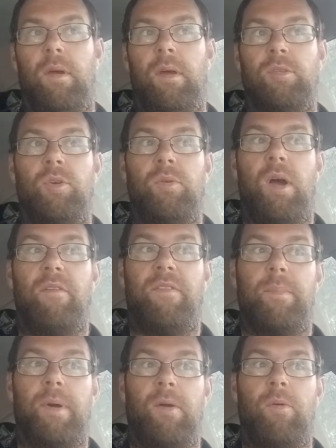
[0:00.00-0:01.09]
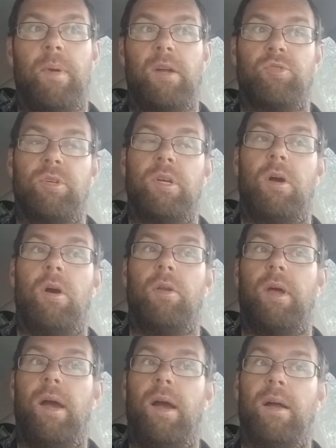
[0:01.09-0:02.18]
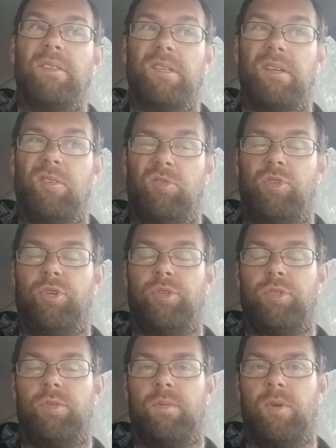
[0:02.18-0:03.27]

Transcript: 2.5 amp hour battery on and it'll just